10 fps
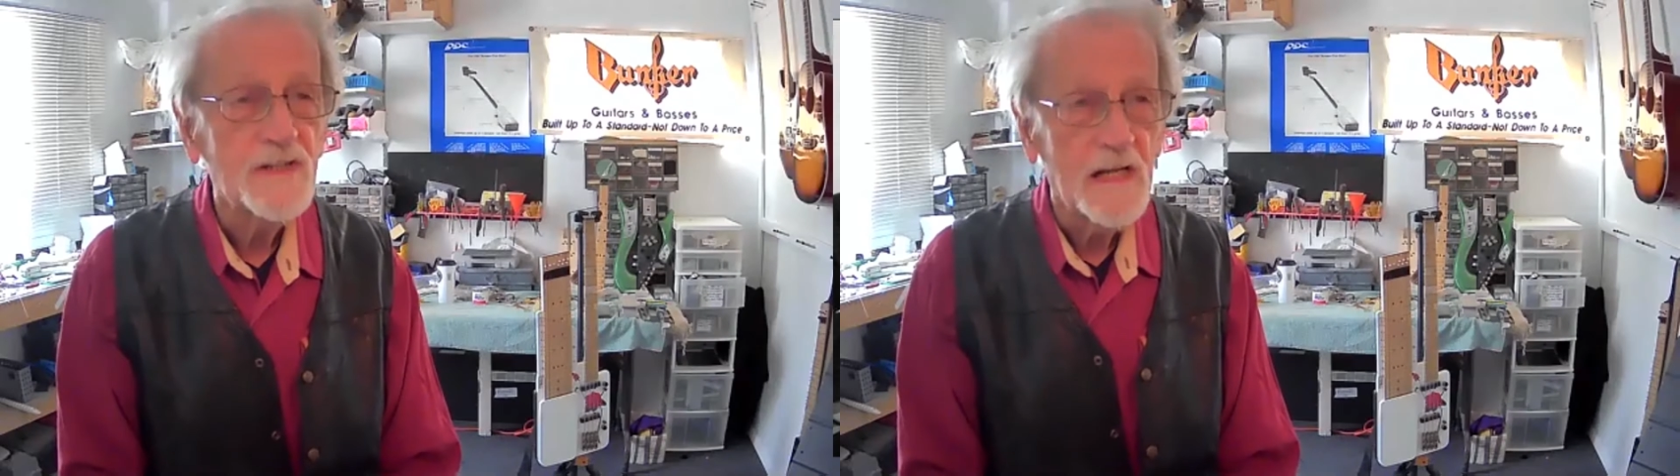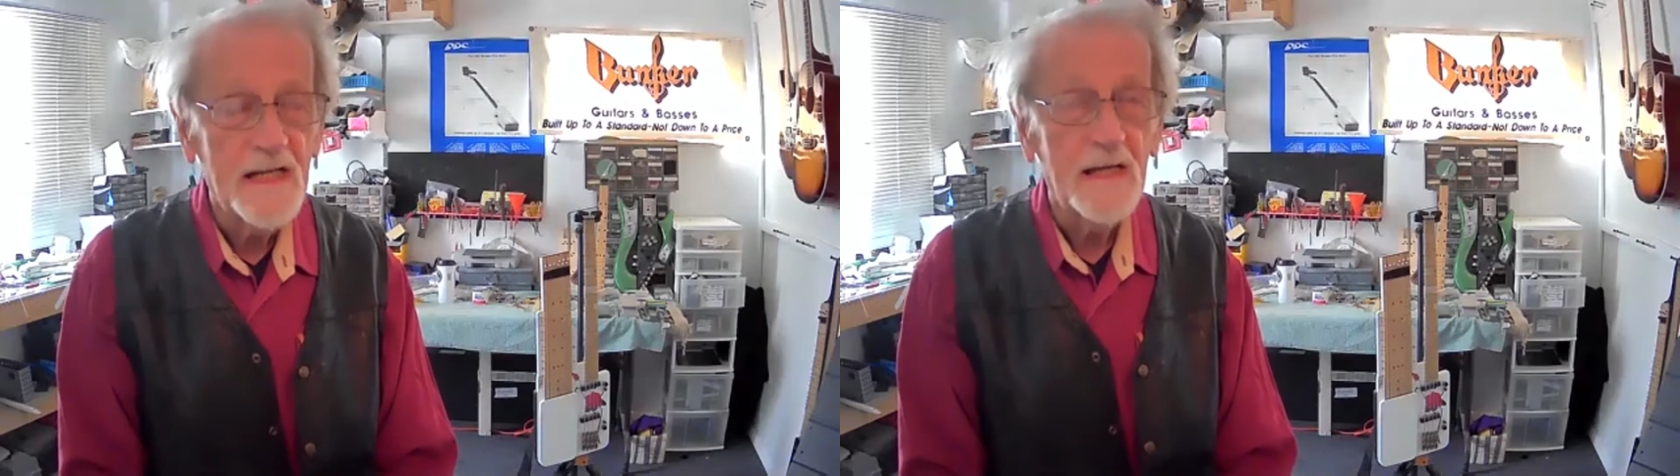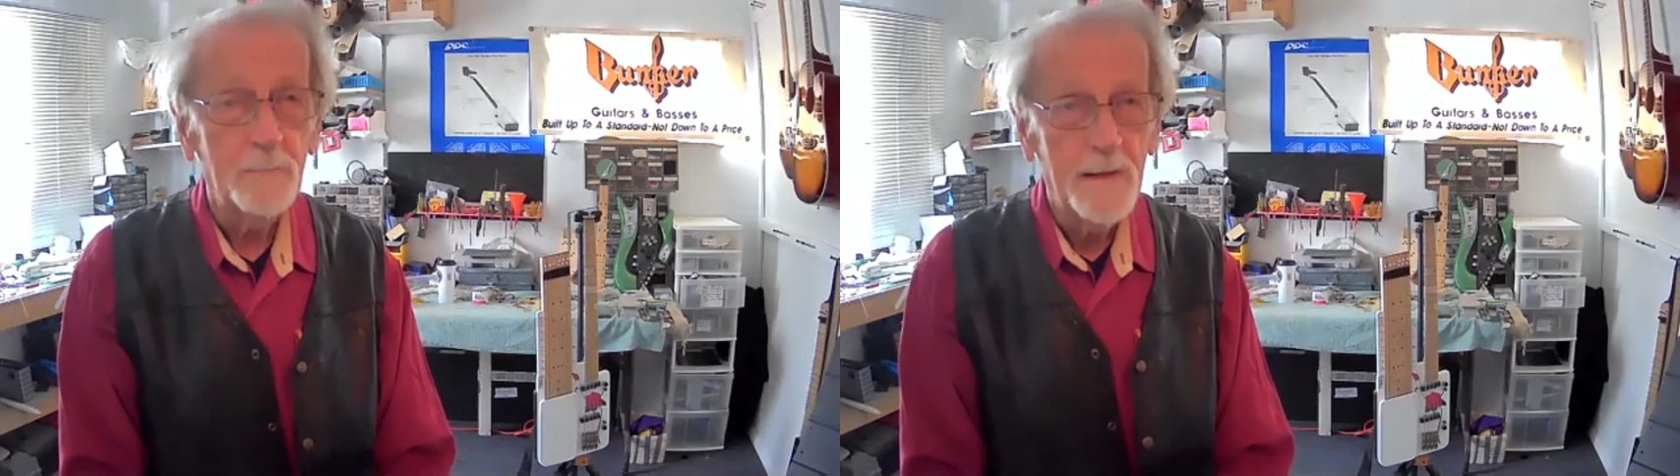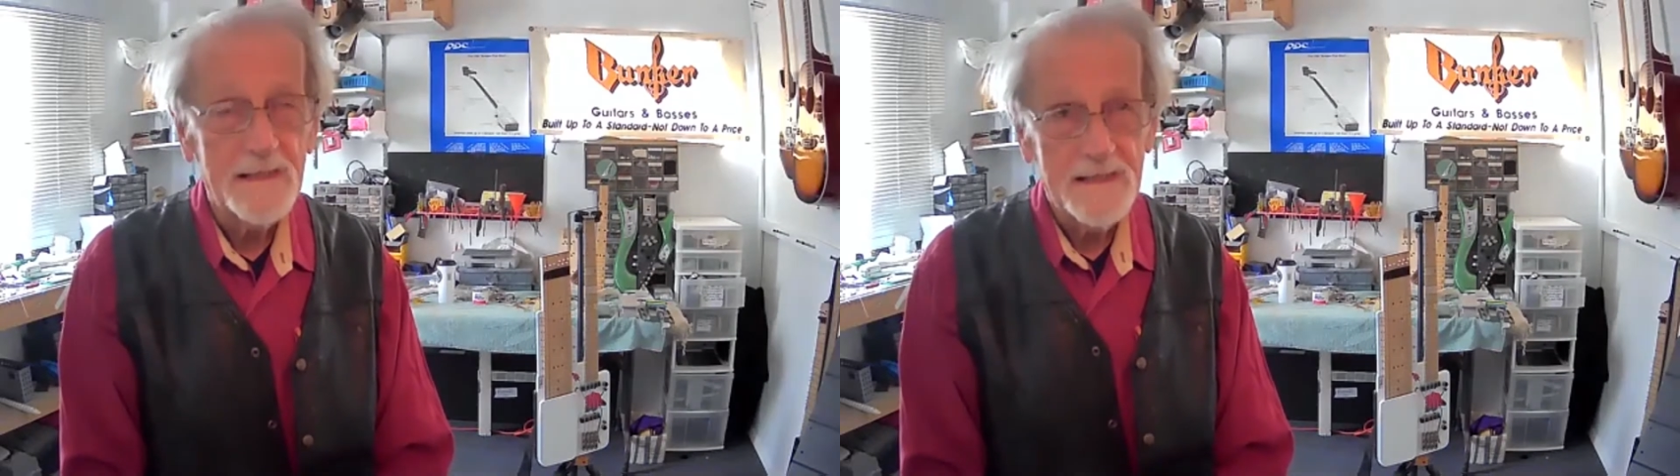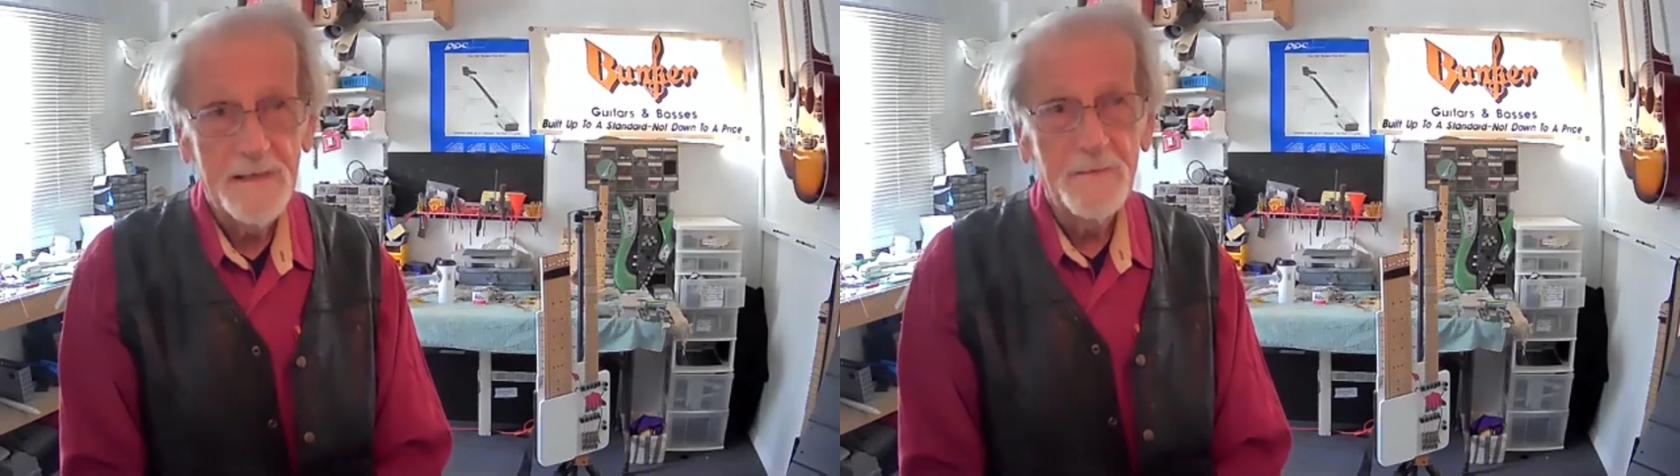a little
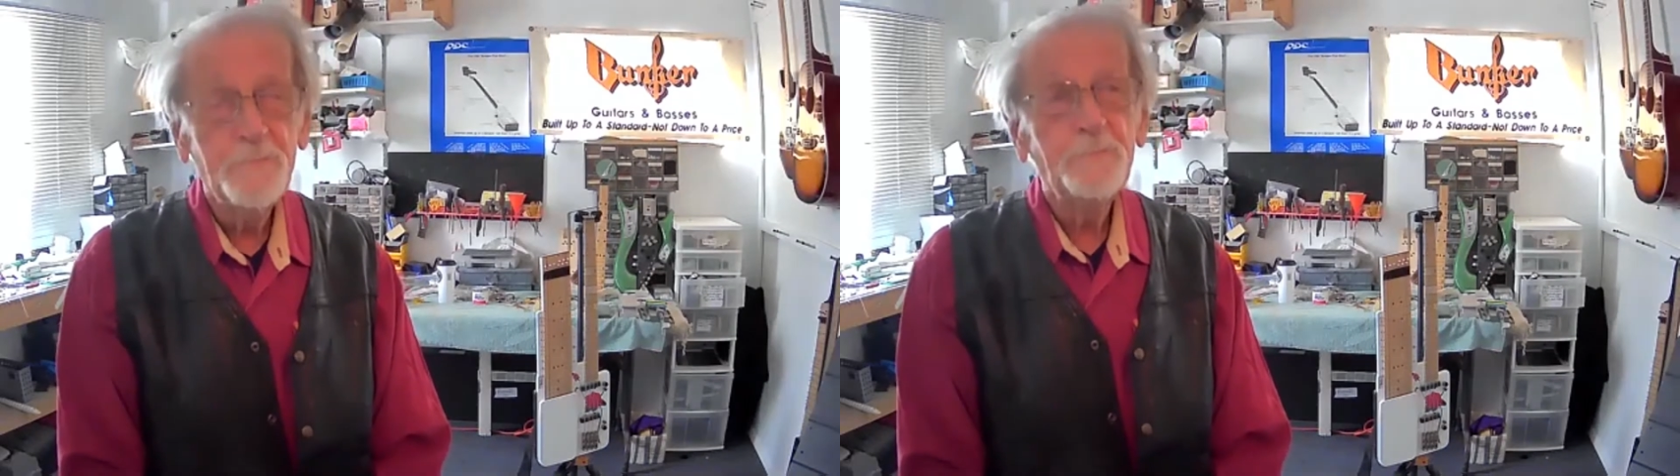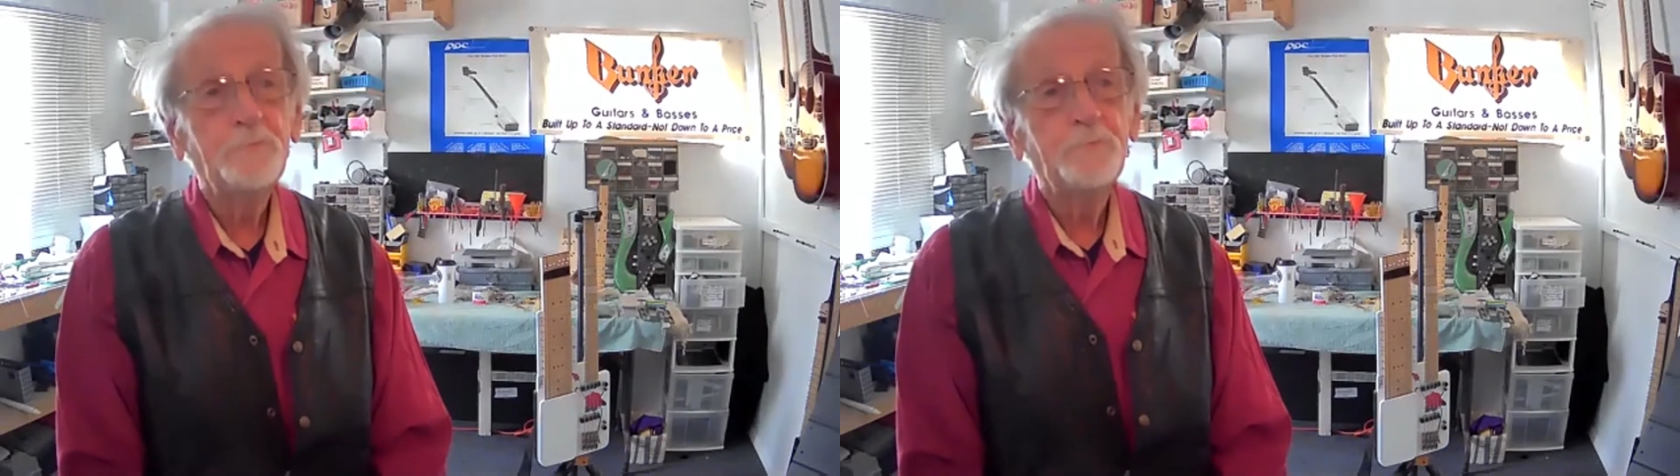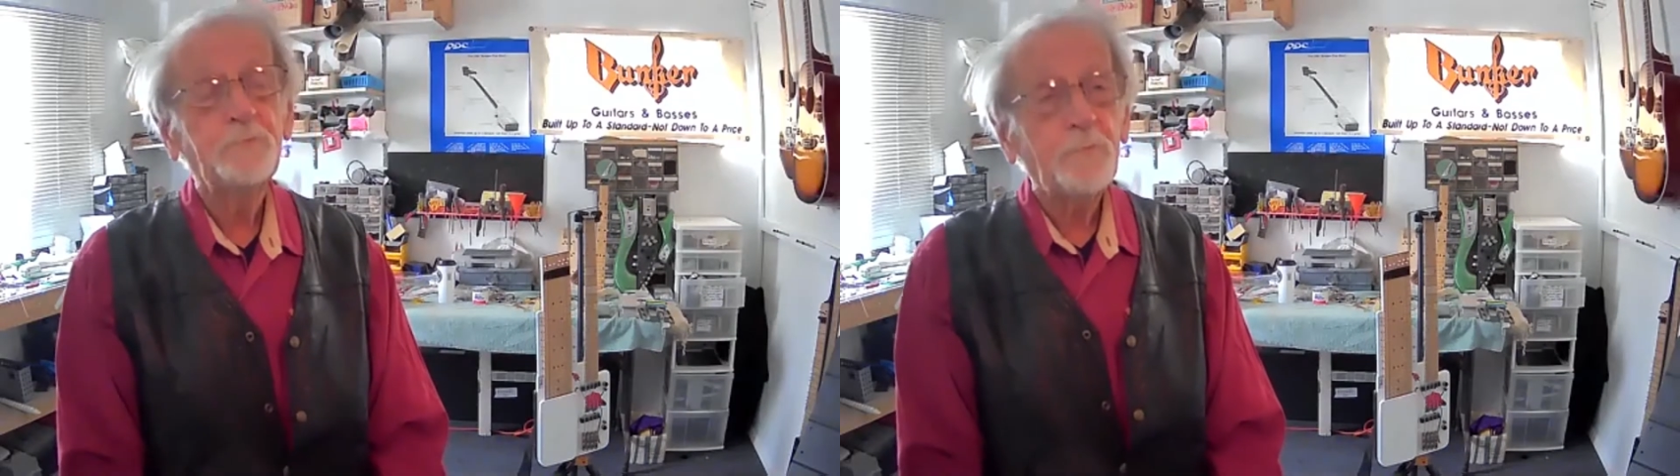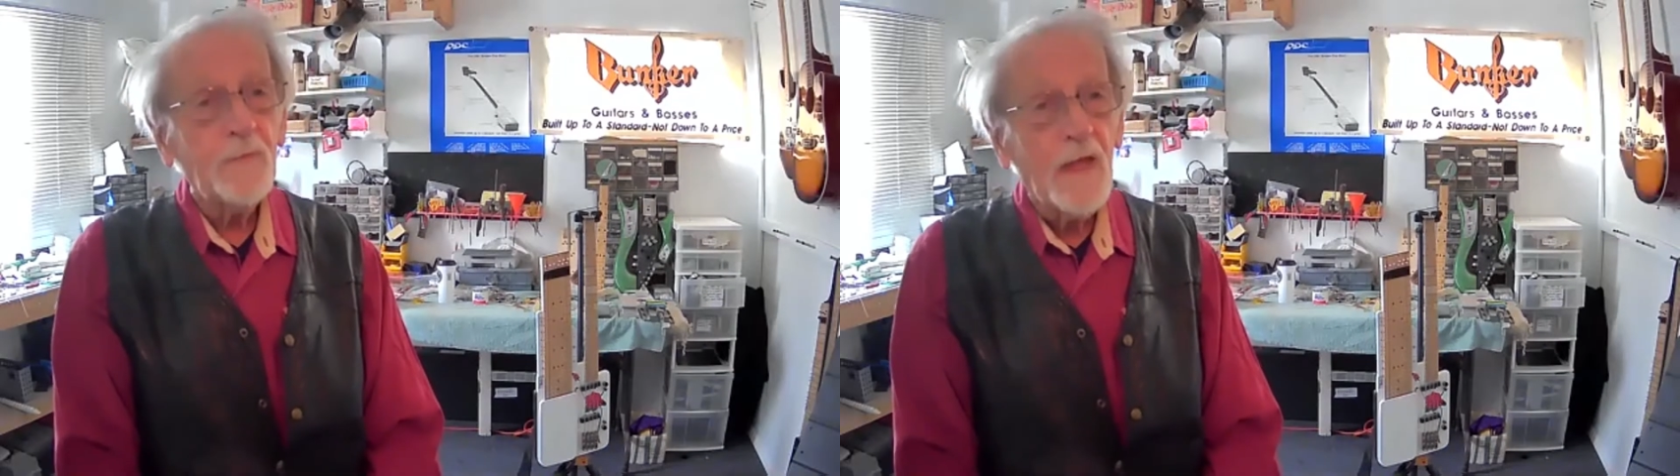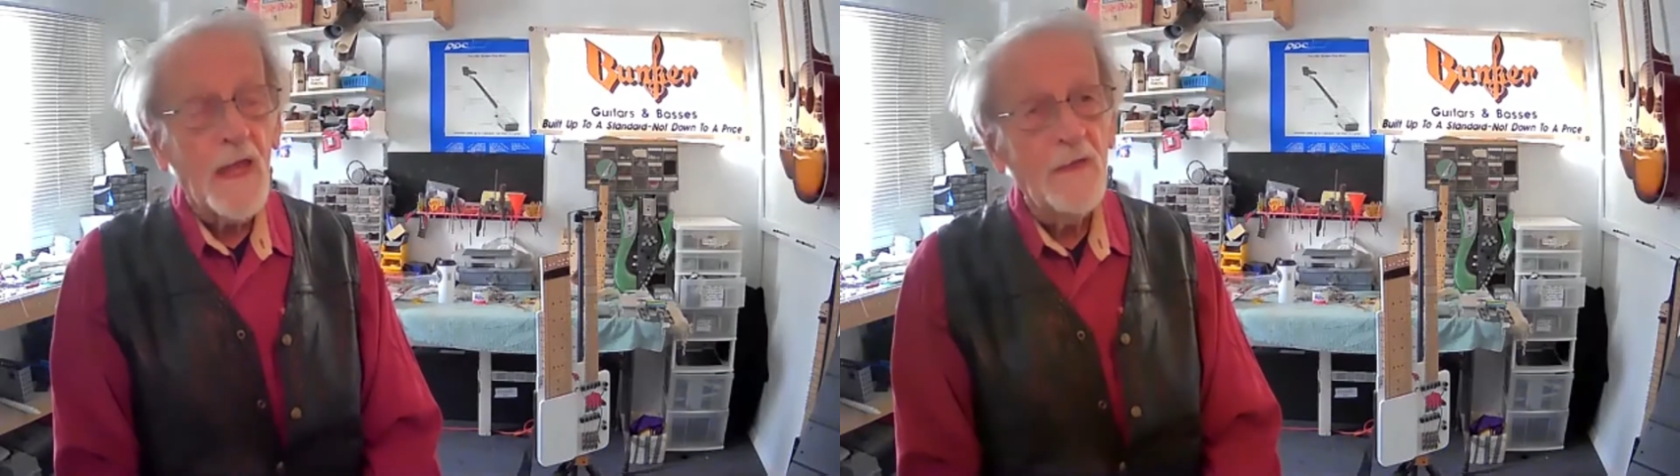bit.
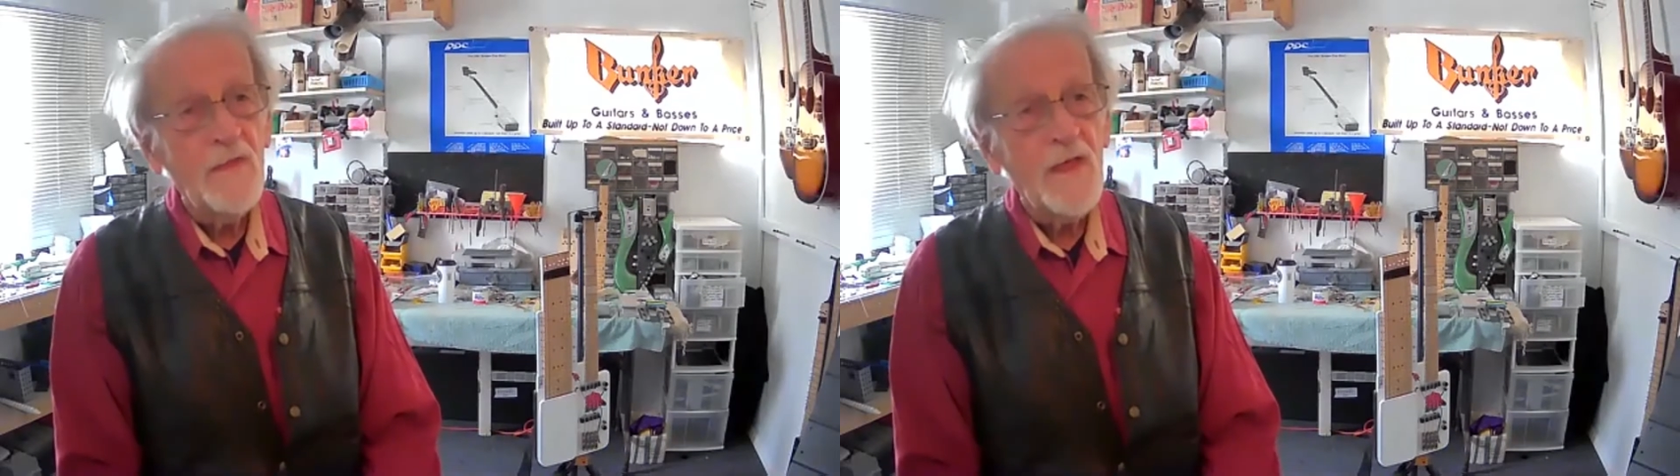And